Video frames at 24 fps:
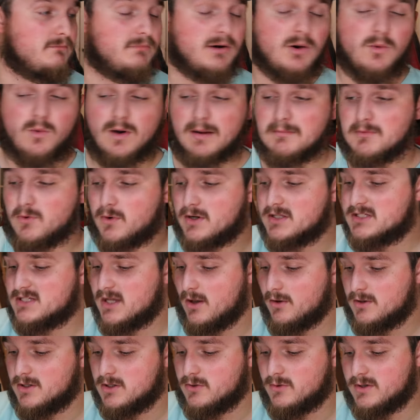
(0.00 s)
But what I'm going to
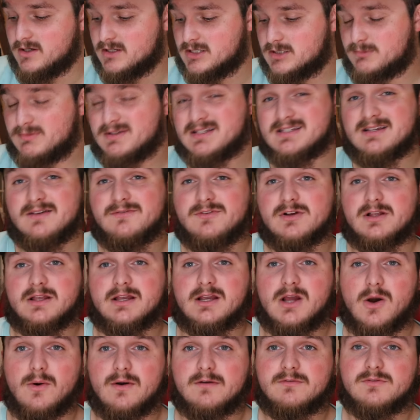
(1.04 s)
tell you is specifically
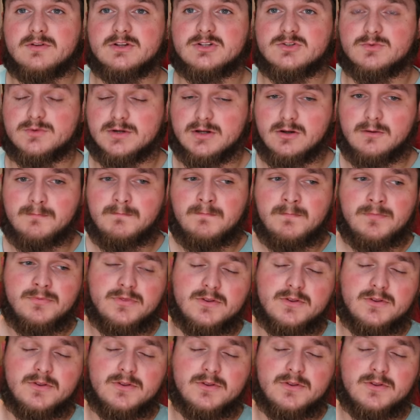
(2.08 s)
going for this reel,